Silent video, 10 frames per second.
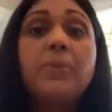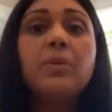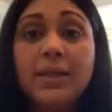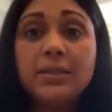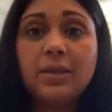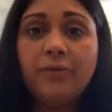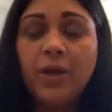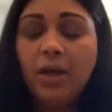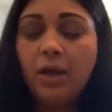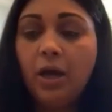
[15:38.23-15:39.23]
what kinds
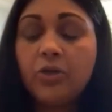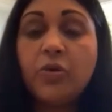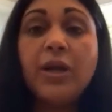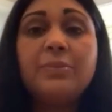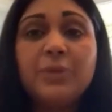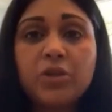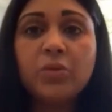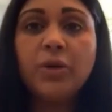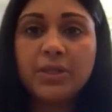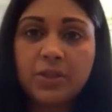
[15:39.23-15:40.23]
of
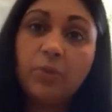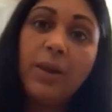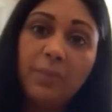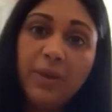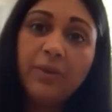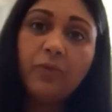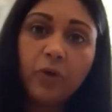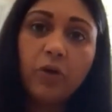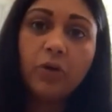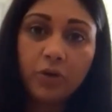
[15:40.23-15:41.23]
transmission risks there might be
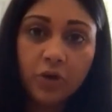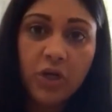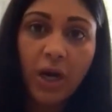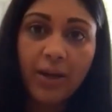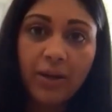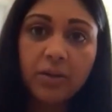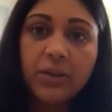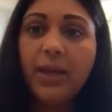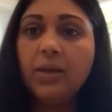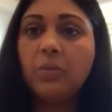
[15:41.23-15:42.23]
for your child,
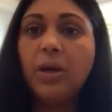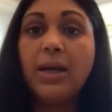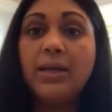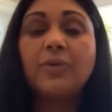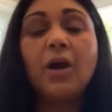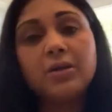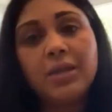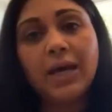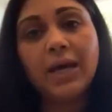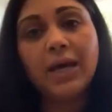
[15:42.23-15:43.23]
and what kinds of
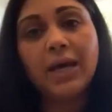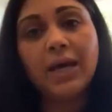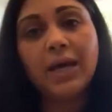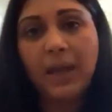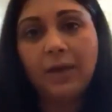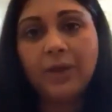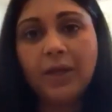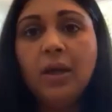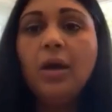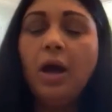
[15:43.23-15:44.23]
contacts they might be having.
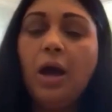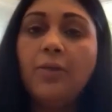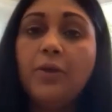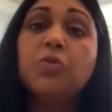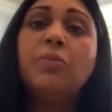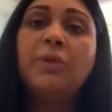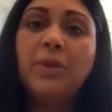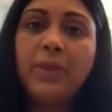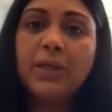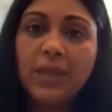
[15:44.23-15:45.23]
Those would be the
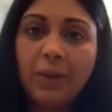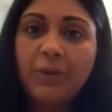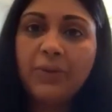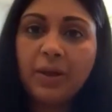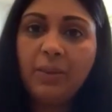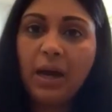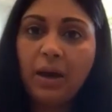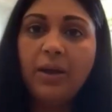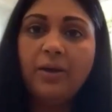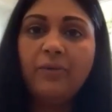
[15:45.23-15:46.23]
things I would think about
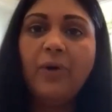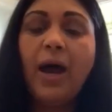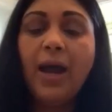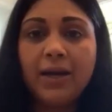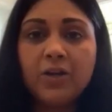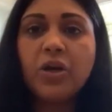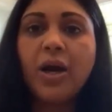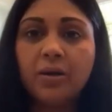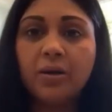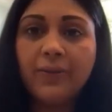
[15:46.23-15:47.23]
if I had a
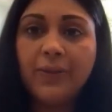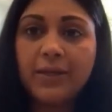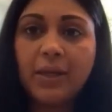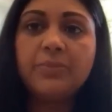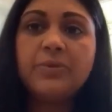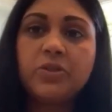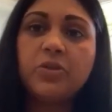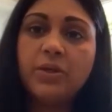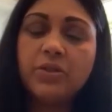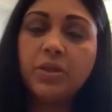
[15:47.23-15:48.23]
child in that type of
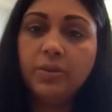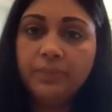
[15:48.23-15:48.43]
situation.